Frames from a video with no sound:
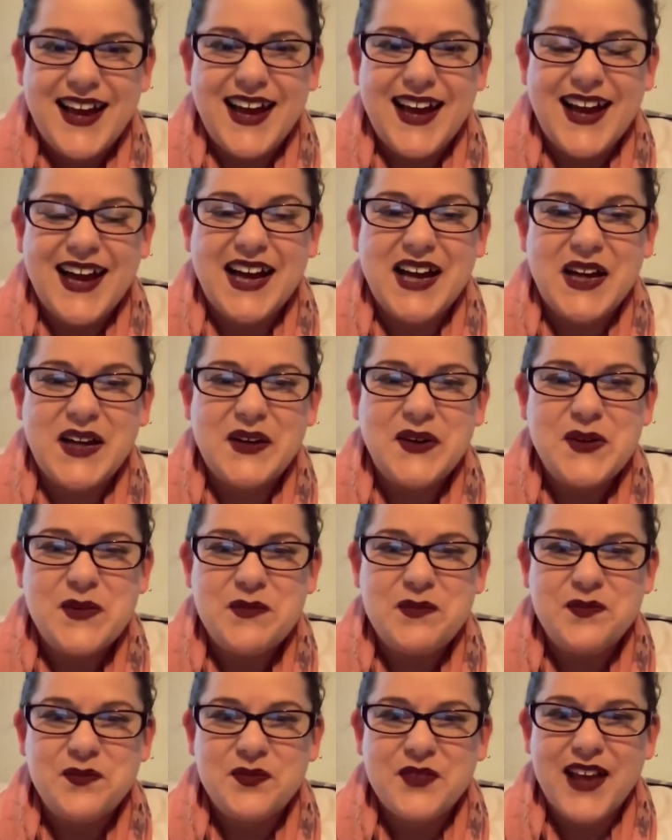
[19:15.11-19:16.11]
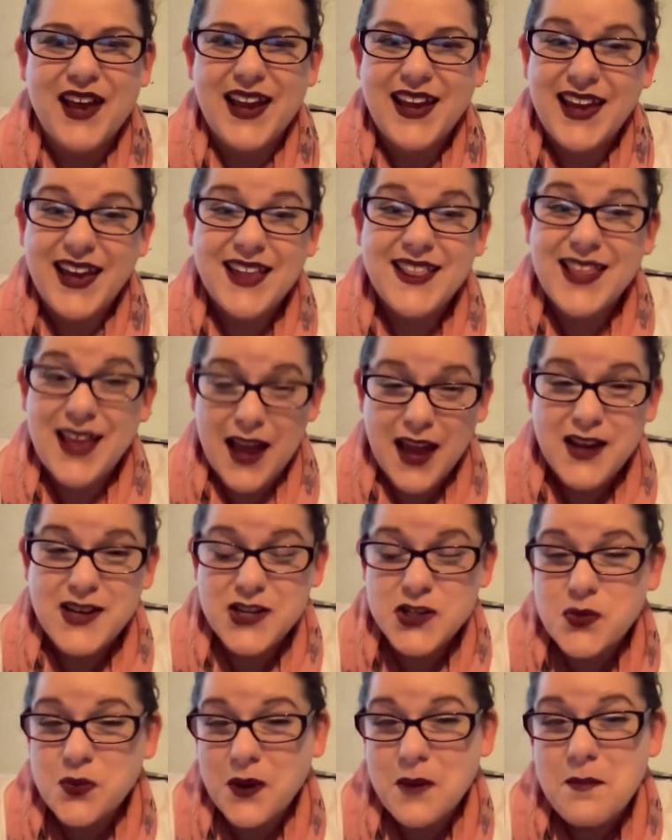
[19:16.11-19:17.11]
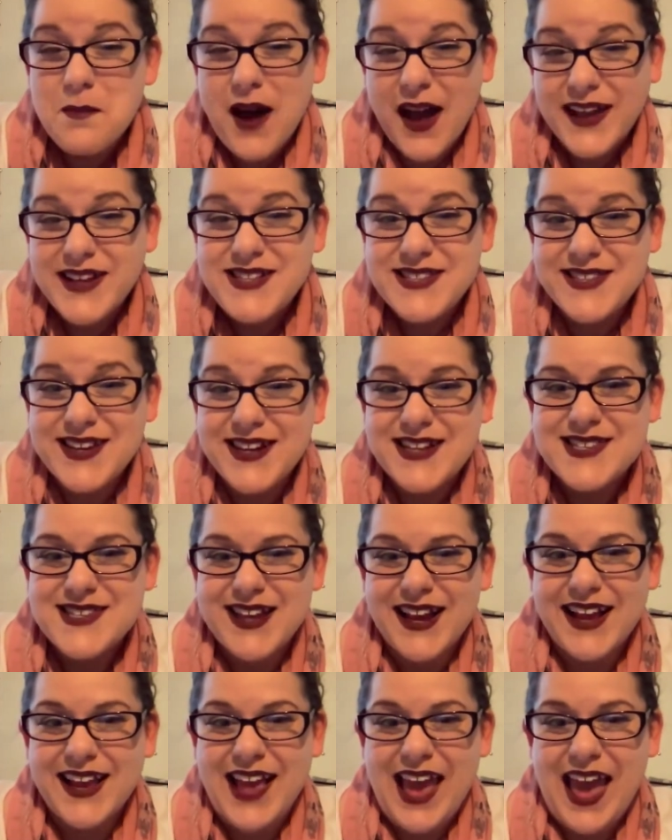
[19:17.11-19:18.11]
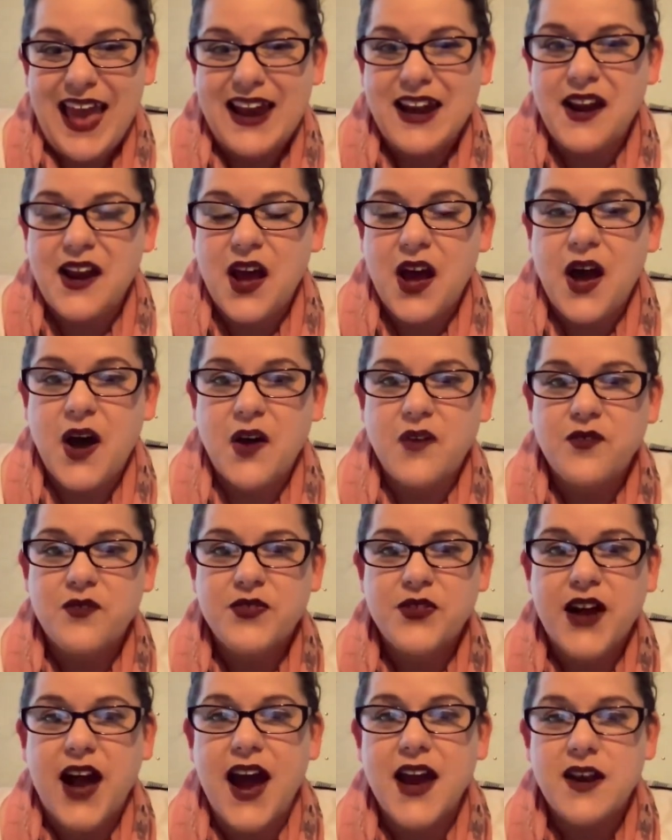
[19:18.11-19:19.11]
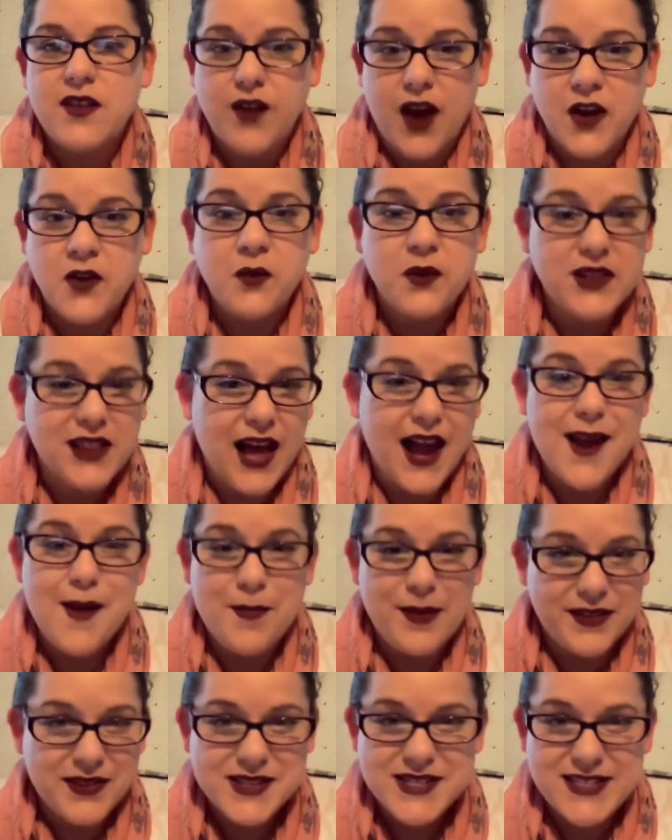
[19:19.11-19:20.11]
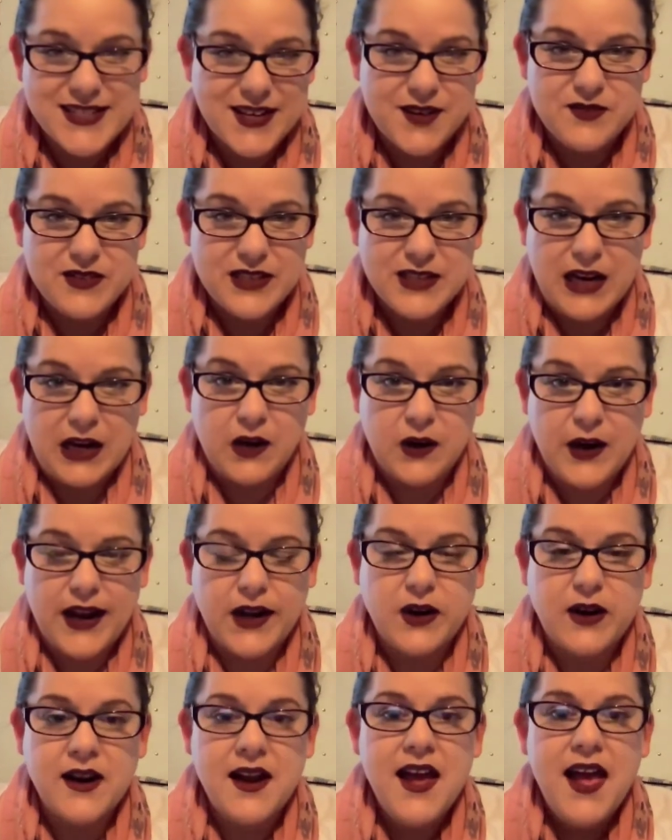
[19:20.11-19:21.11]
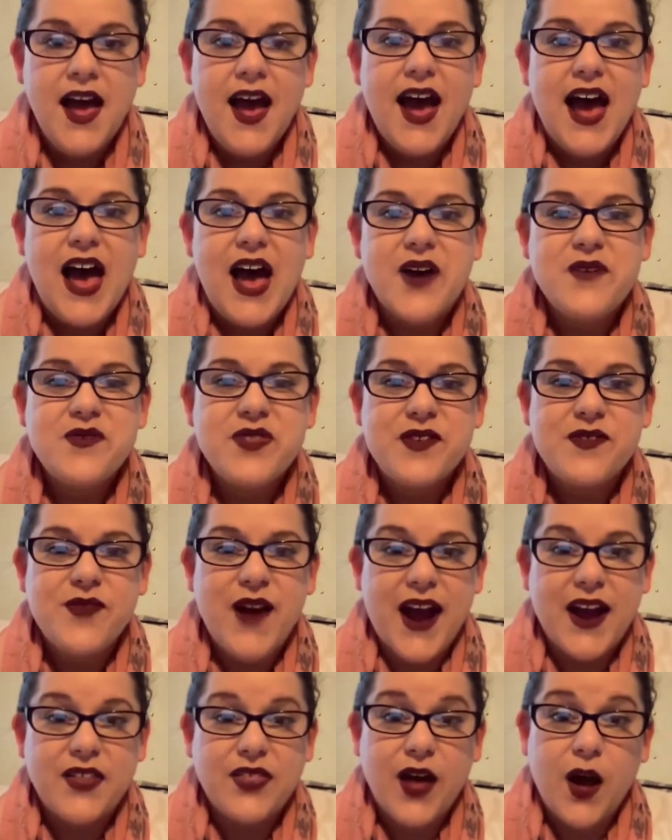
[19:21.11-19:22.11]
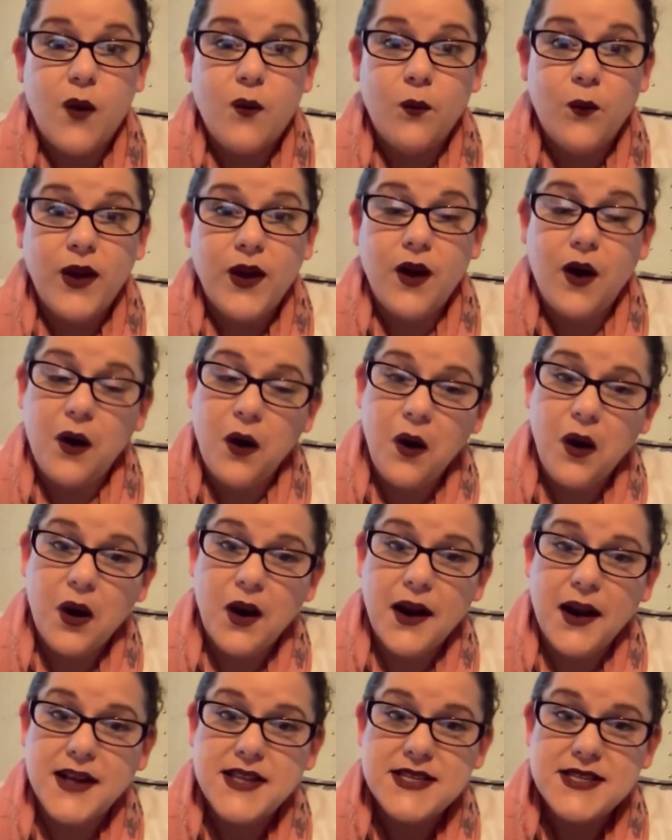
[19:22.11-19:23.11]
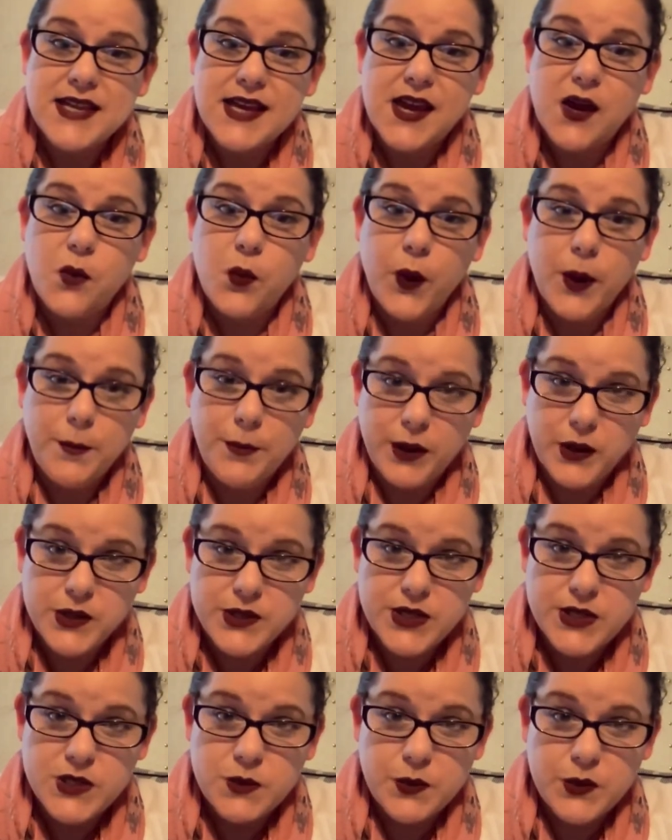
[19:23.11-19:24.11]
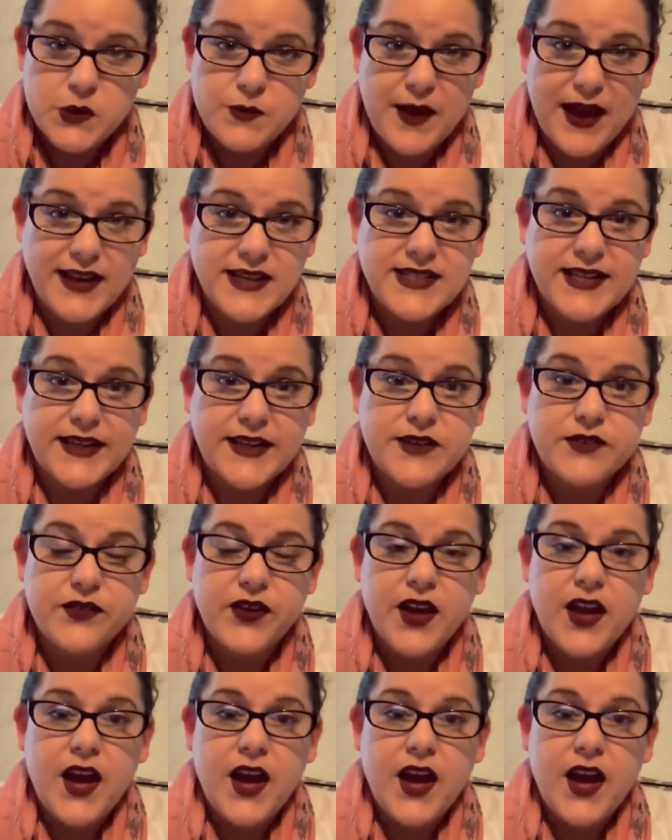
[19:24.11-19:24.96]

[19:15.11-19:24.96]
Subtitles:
It just reminds us again of the kind of unreliability of the narrator, of the fact that we are seeing one person's perspective